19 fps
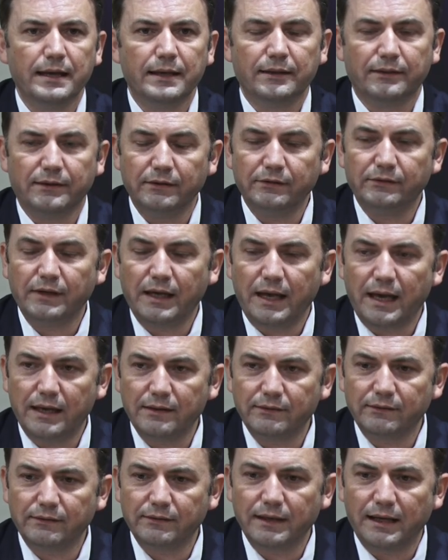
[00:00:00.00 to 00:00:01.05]
This
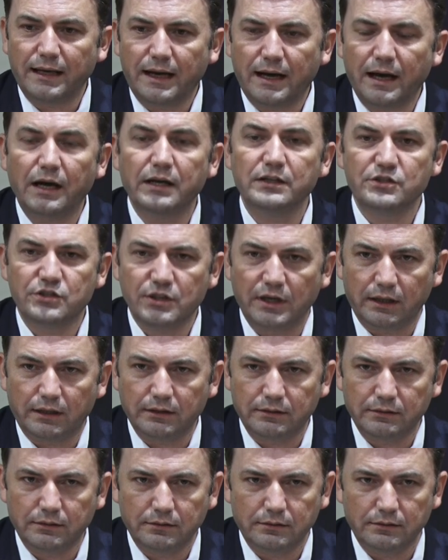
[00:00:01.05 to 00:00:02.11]
has
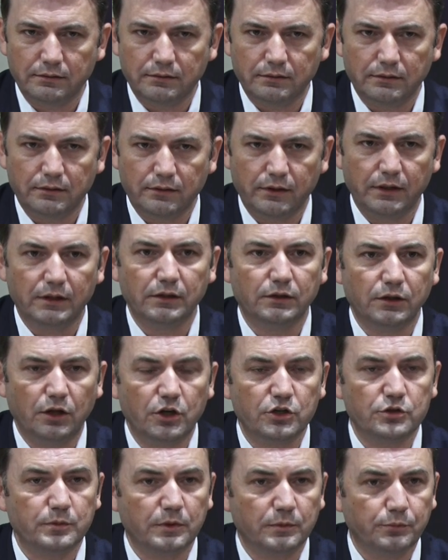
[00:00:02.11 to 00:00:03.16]
hijacked the
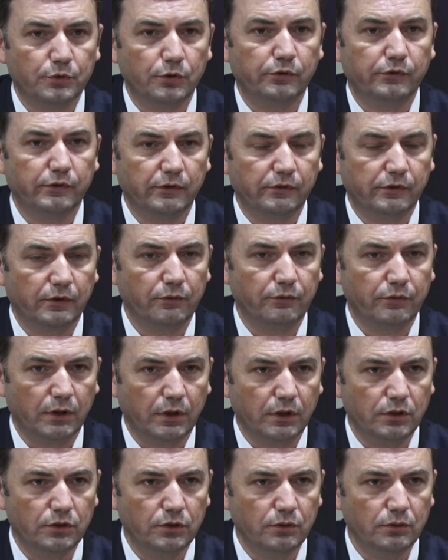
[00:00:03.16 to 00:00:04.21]
enlargement process of the
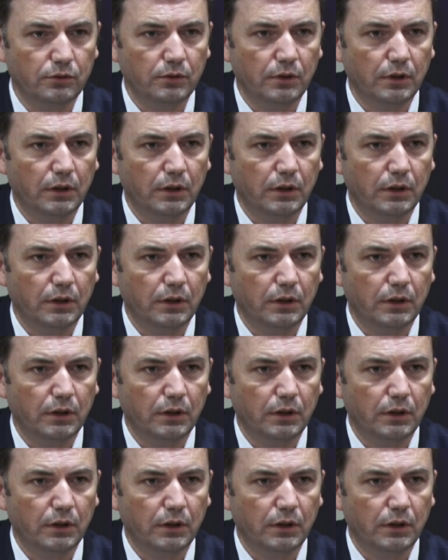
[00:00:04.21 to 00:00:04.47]
EU,